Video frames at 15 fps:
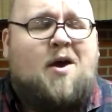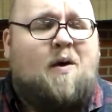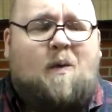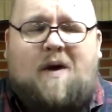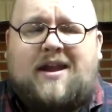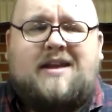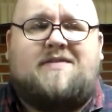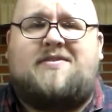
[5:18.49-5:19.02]

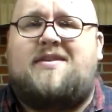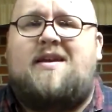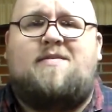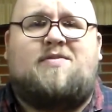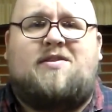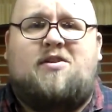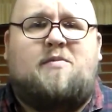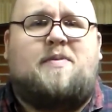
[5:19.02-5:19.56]
What if
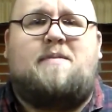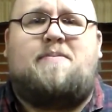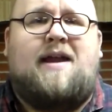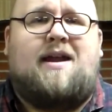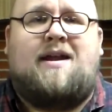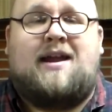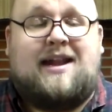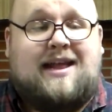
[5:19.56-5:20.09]
some stupid
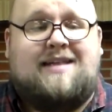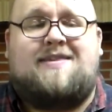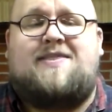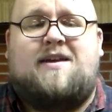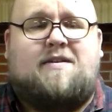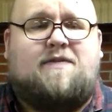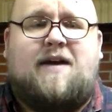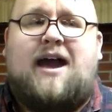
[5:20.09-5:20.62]
parent lets
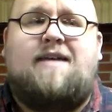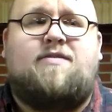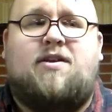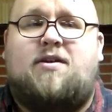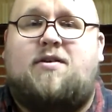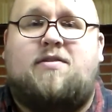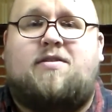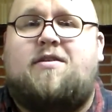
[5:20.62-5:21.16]
their
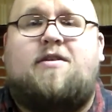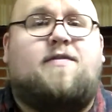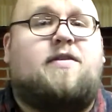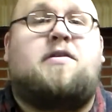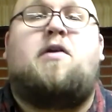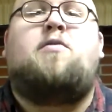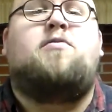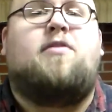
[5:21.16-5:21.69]
5-year-old serve
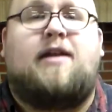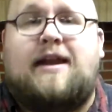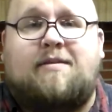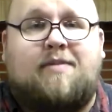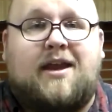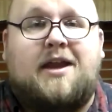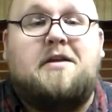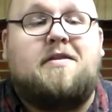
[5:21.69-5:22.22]
his own green
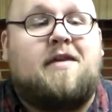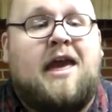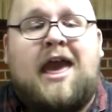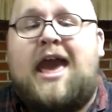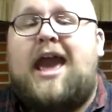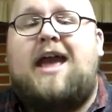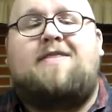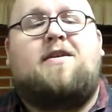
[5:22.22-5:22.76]
beans
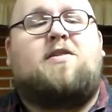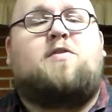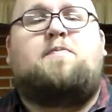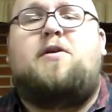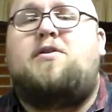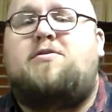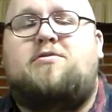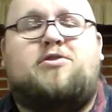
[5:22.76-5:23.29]
and the
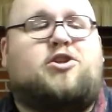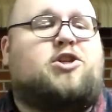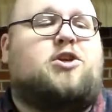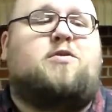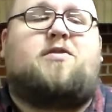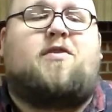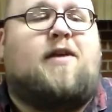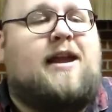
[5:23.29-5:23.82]
spoon
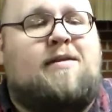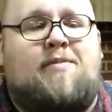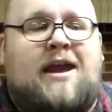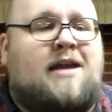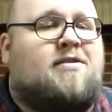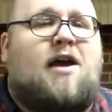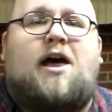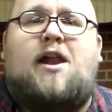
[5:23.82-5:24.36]
shoots green
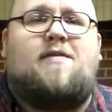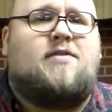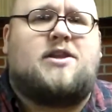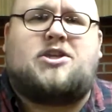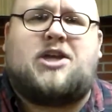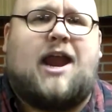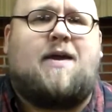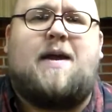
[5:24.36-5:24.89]
beans all over the
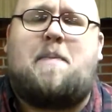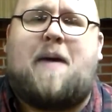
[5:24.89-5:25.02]
cherry